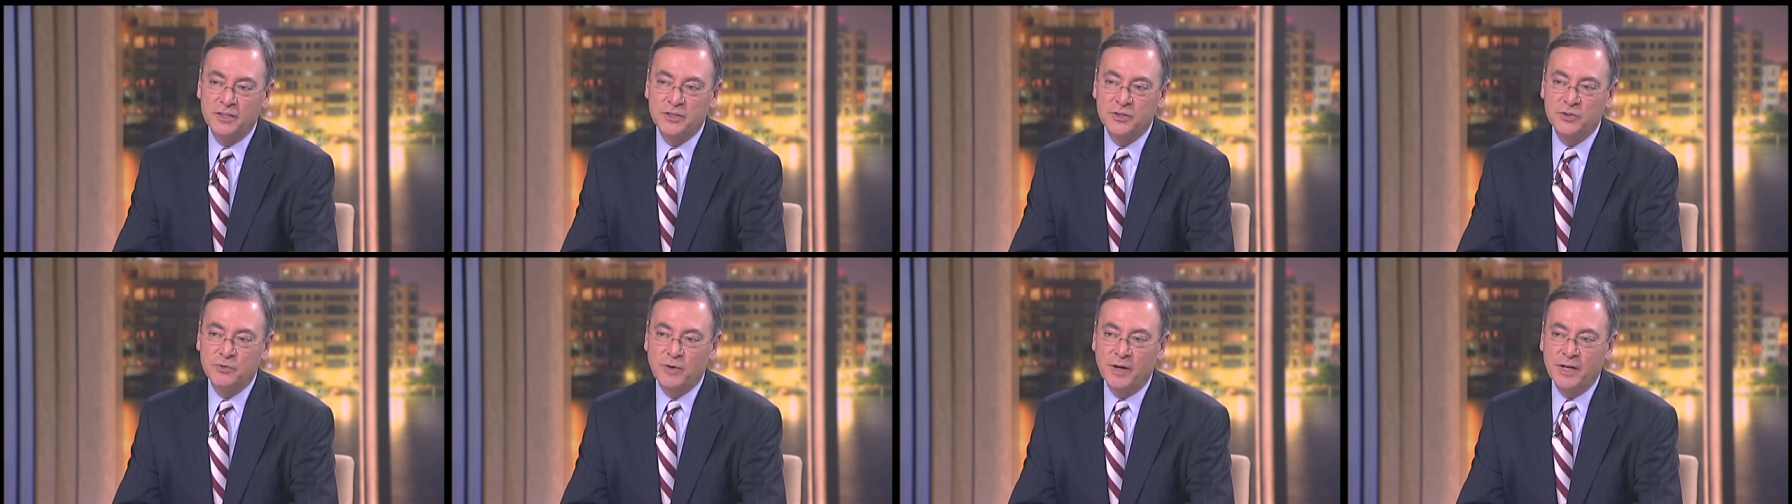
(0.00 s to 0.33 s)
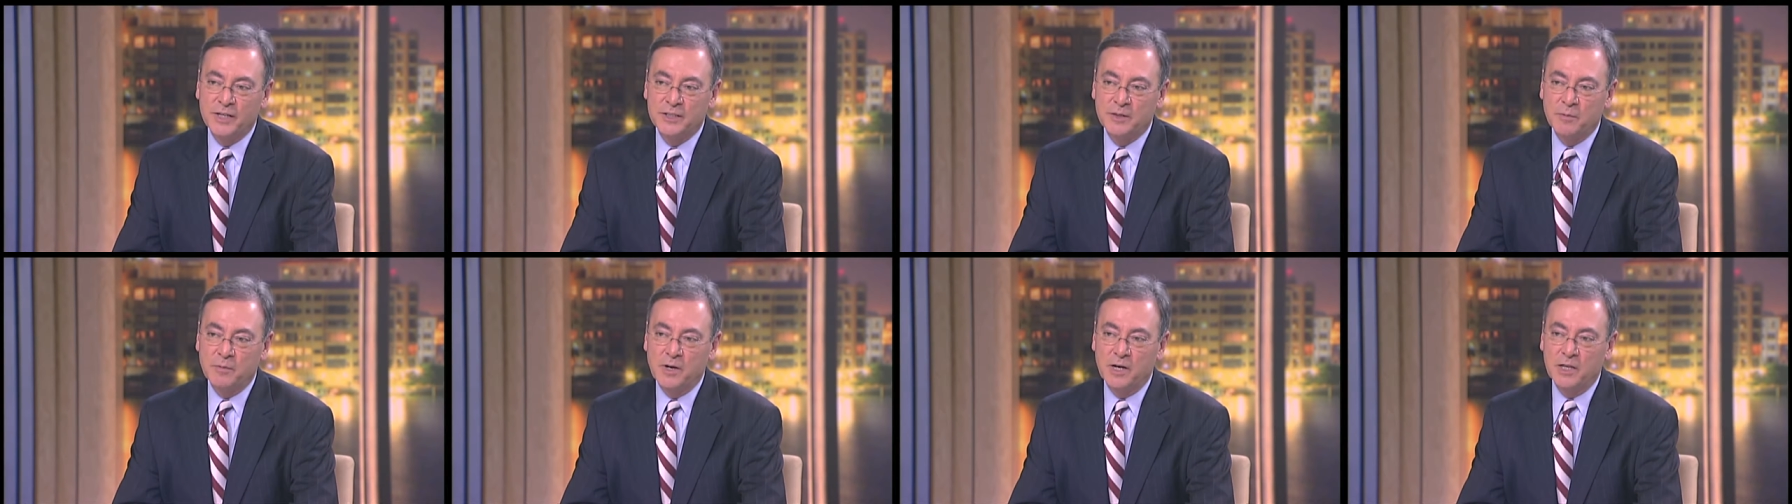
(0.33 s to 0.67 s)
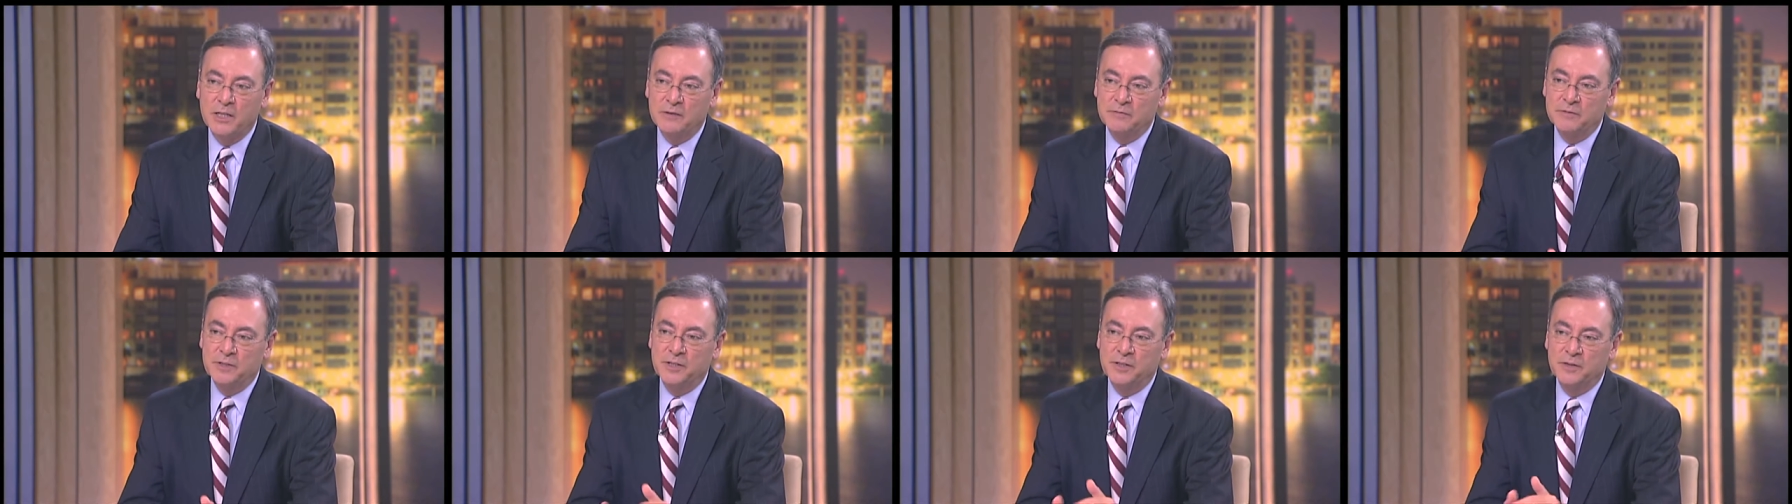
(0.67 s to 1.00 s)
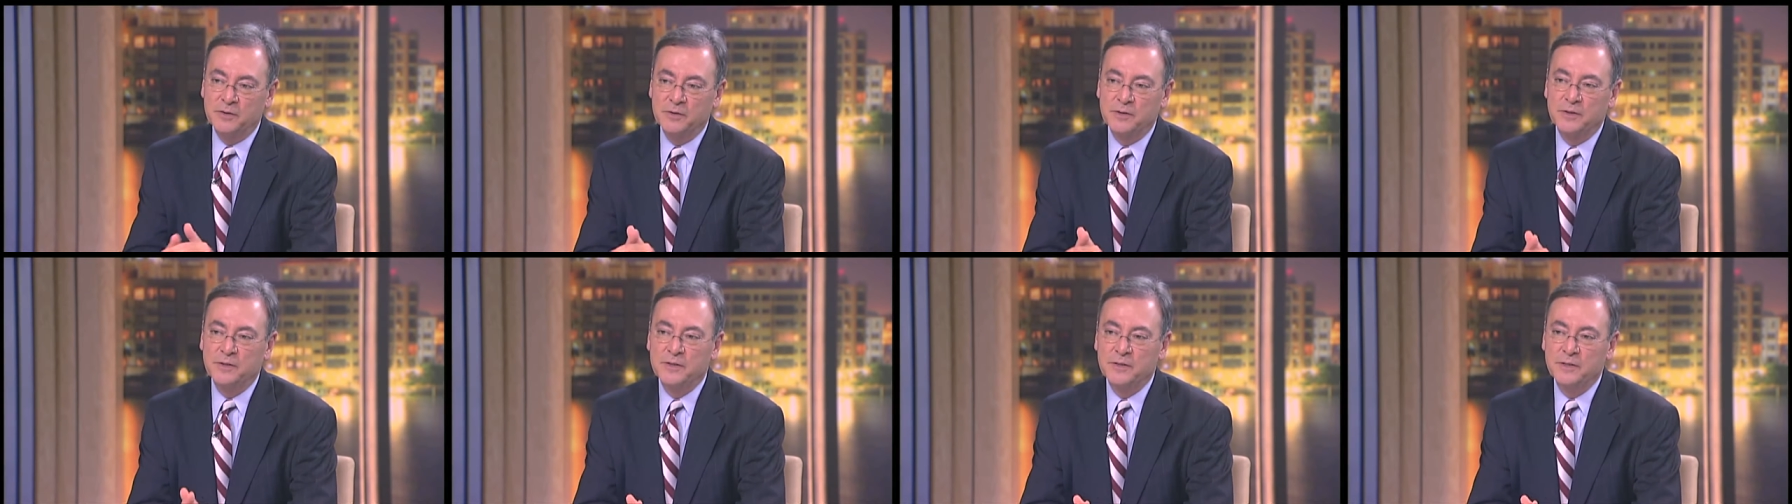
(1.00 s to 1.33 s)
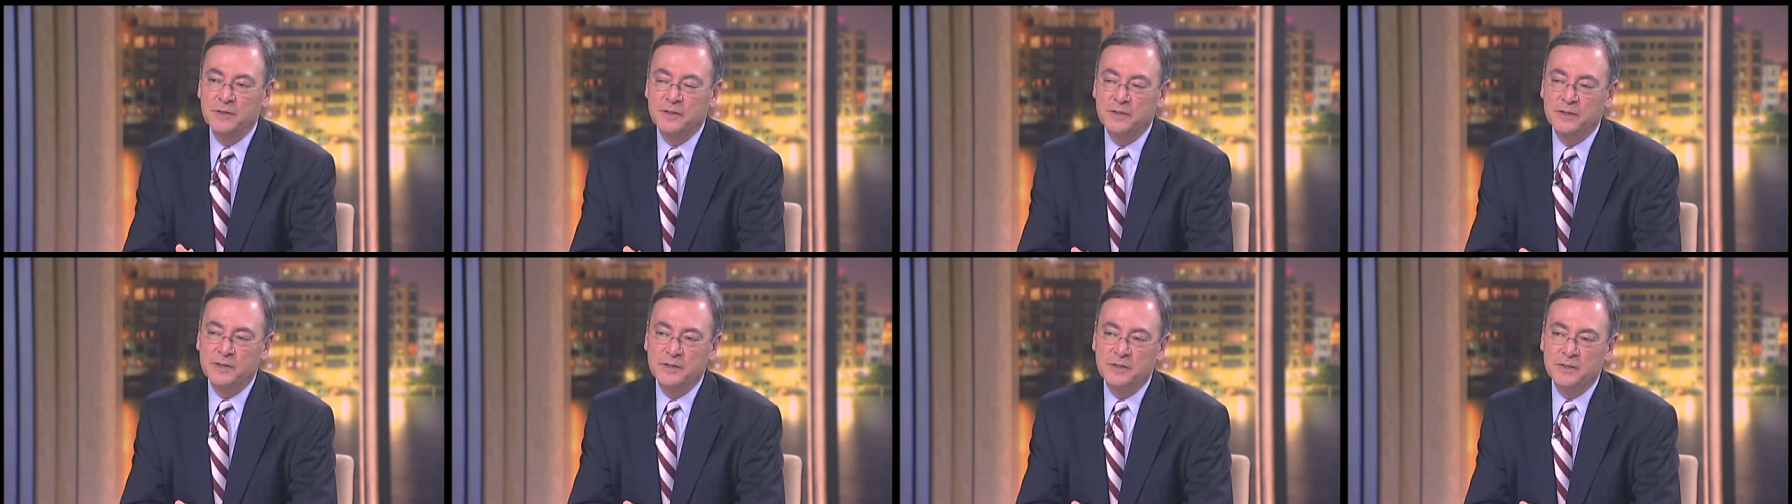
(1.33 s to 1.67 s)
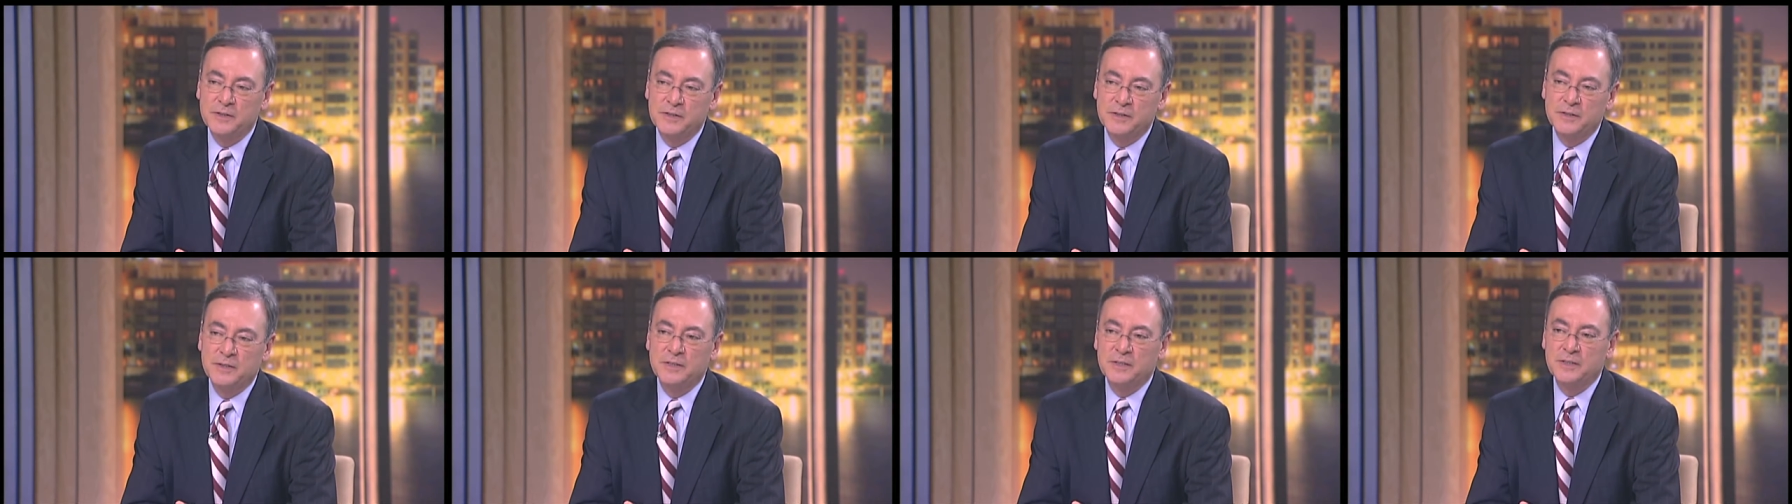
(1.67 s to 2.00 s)
strike some kind of deal? A lot of
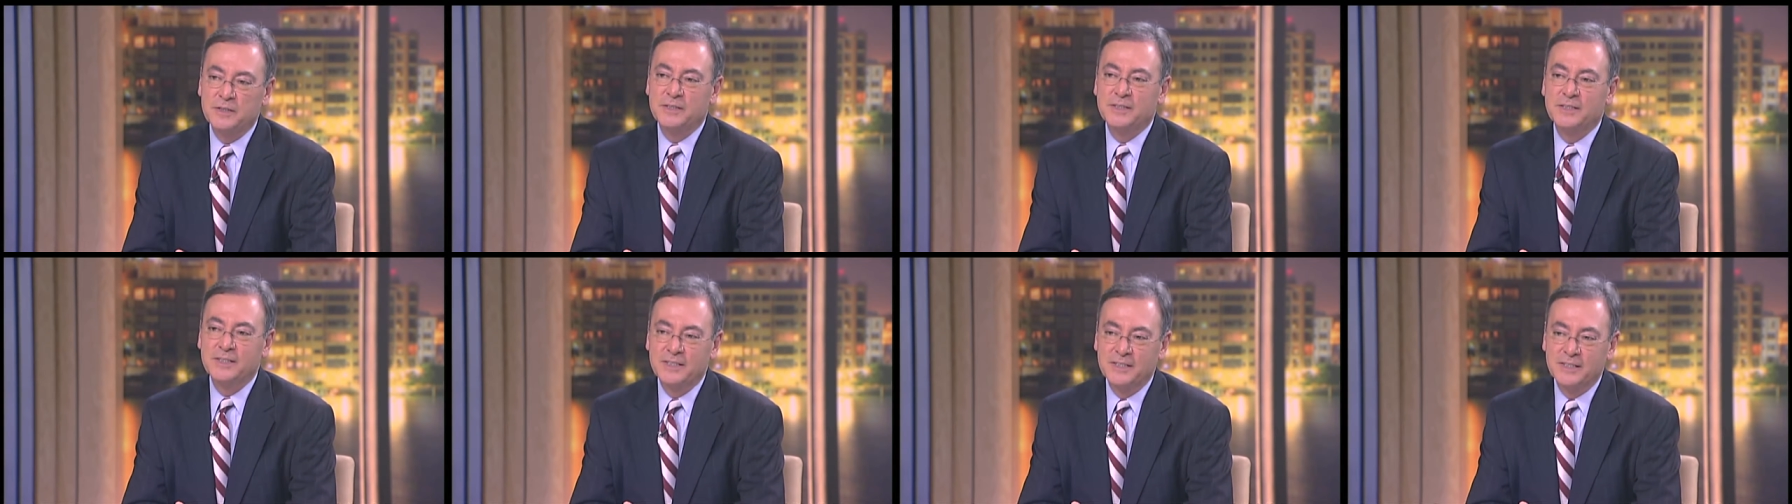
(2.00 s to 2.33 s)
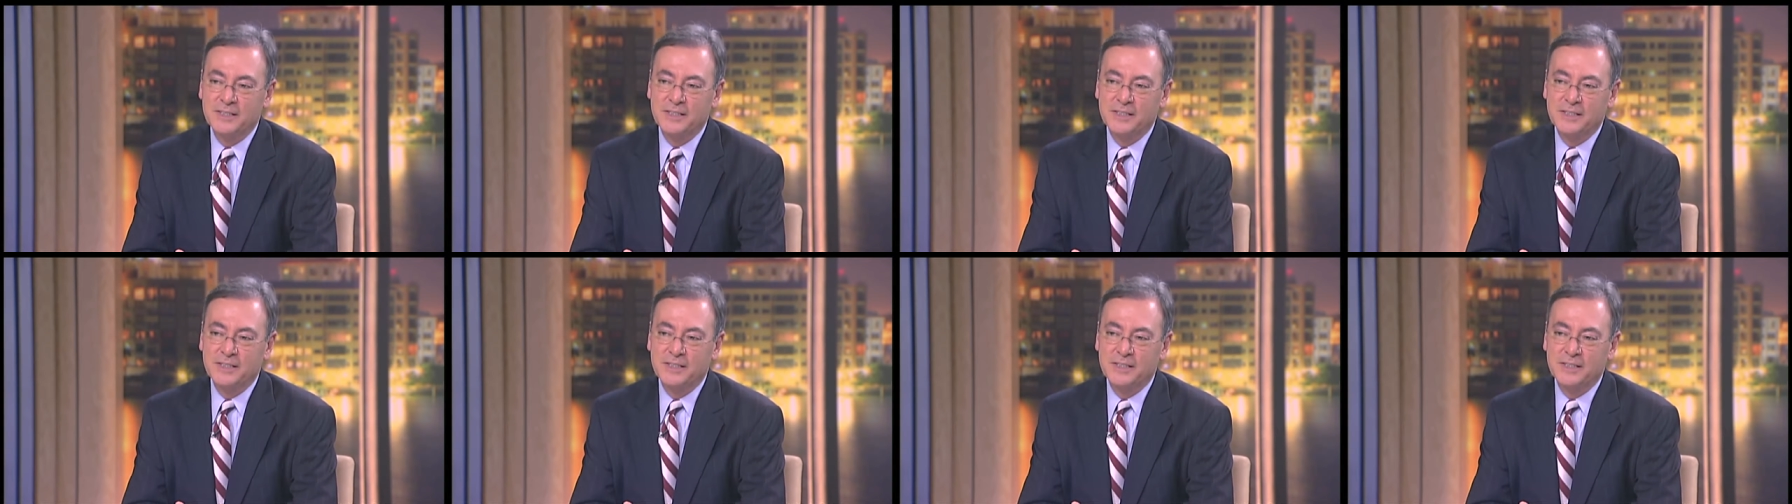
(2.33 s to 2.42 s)
people that are hurt are